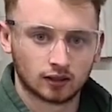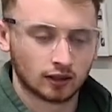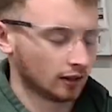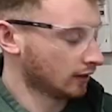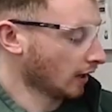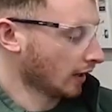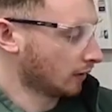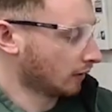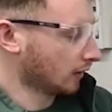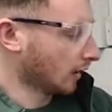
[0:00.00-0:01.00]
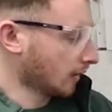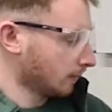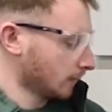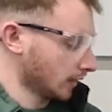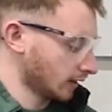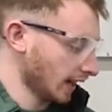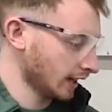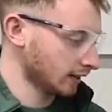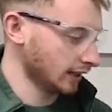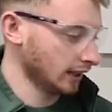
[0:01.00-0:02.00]
So the
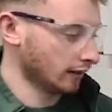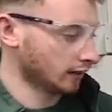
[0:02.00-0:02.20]
tank sealer